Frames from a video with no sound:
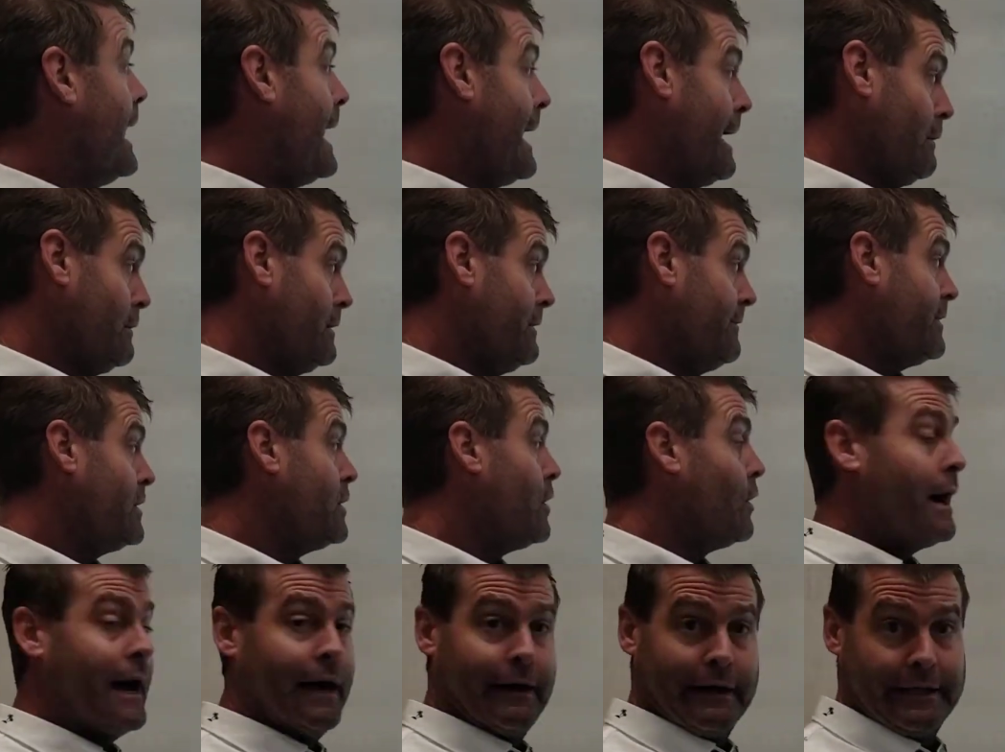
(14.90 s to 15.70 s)
I don't even know
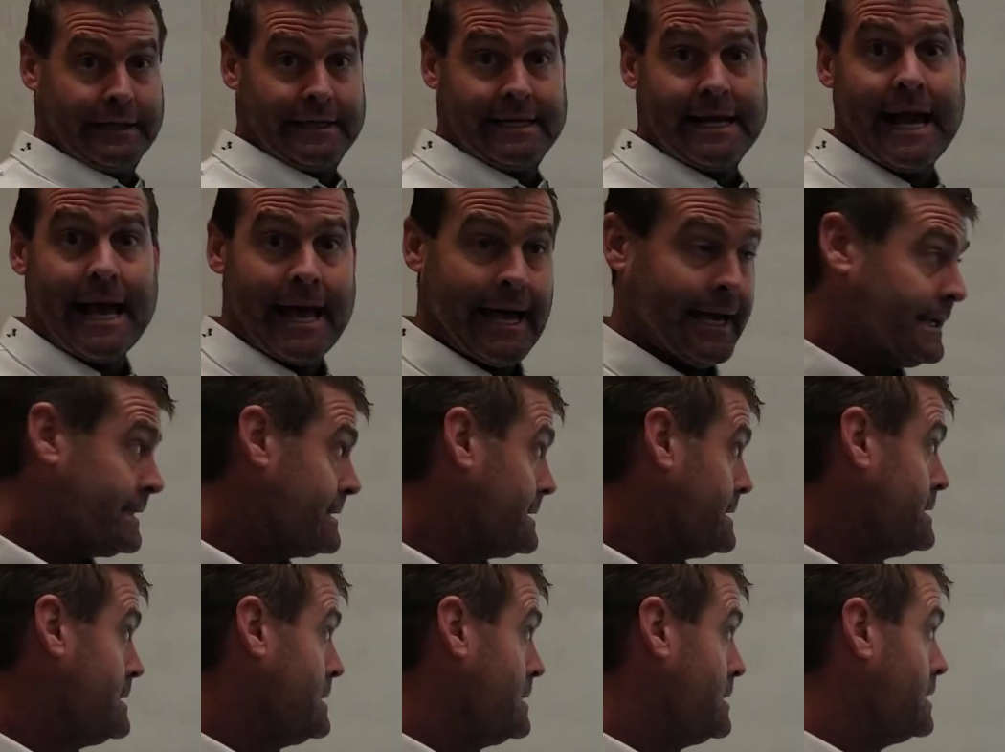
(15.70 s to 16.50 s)
how to
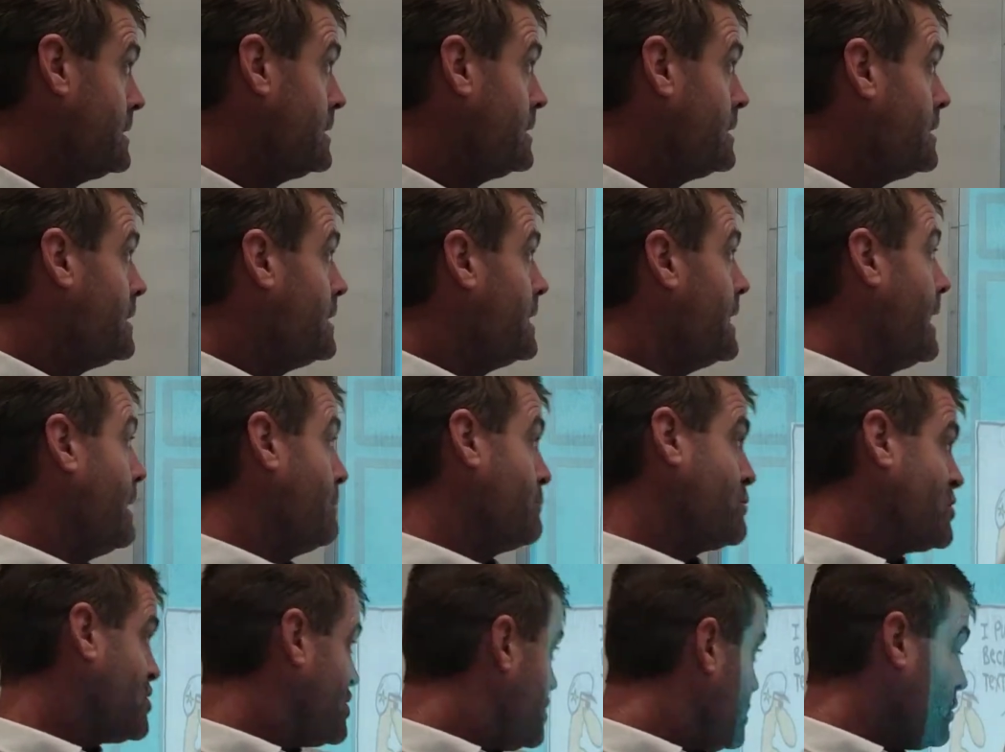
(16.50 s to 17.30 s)
text. I'm
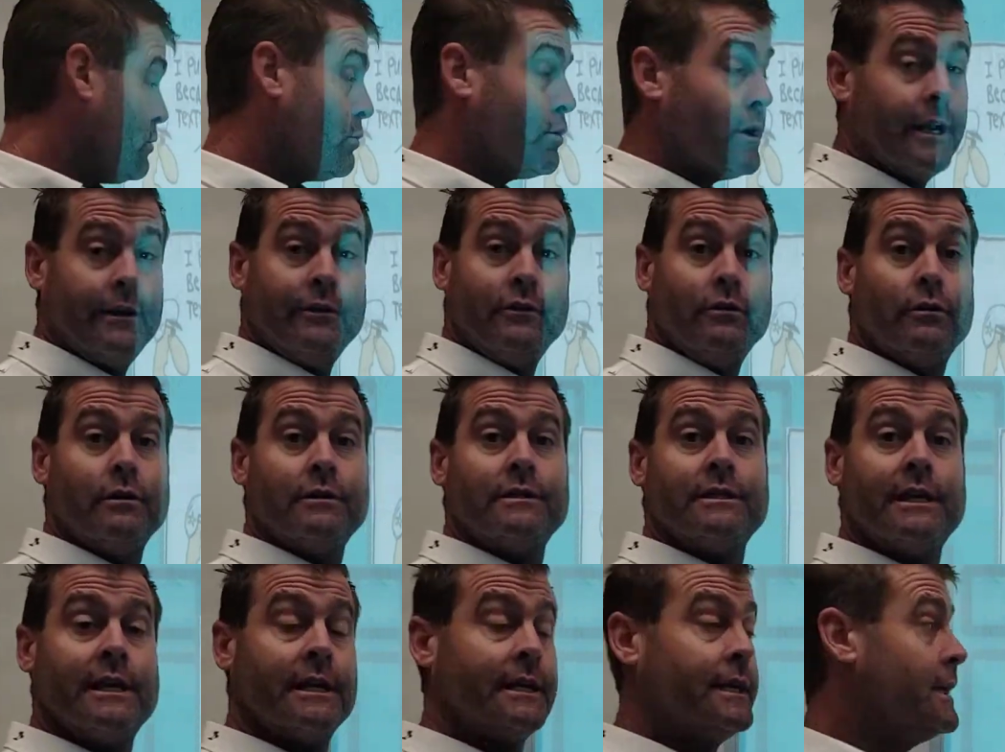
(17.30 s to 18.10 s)
still writing you a
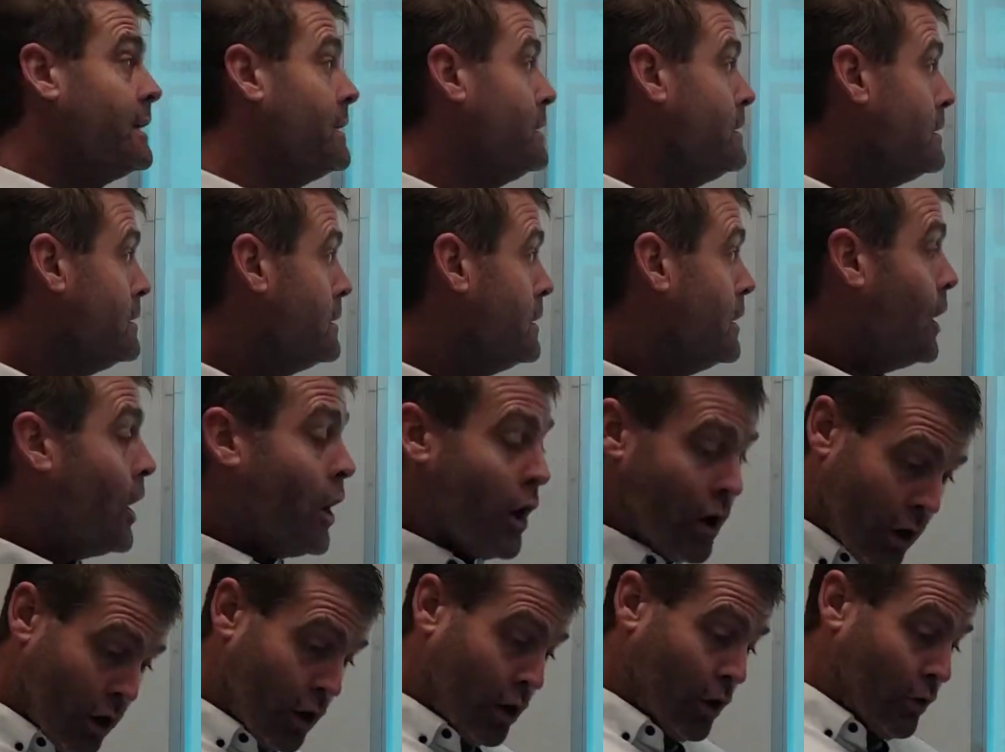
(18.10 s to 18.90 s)
ticket.
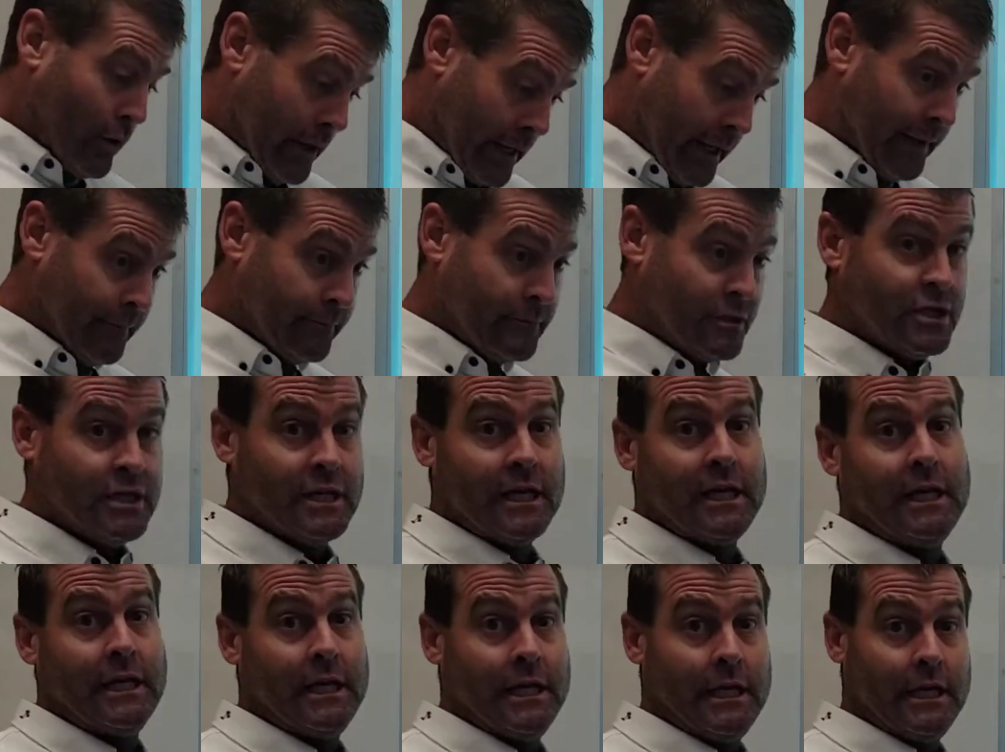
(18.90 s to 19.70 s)

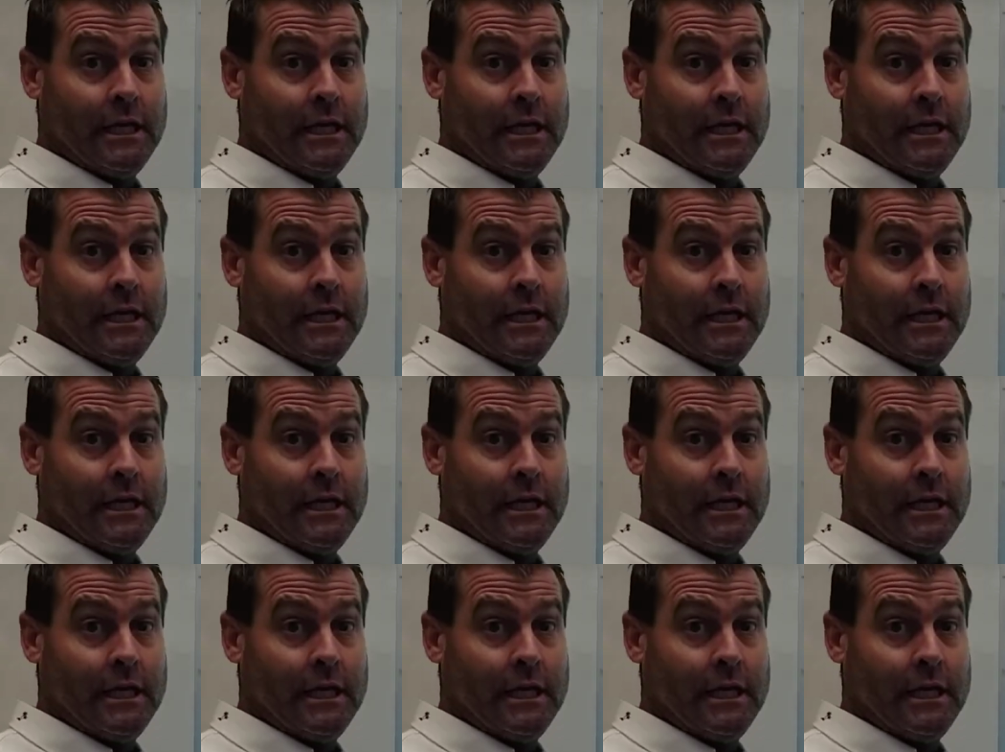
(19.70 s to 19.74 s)
OMG.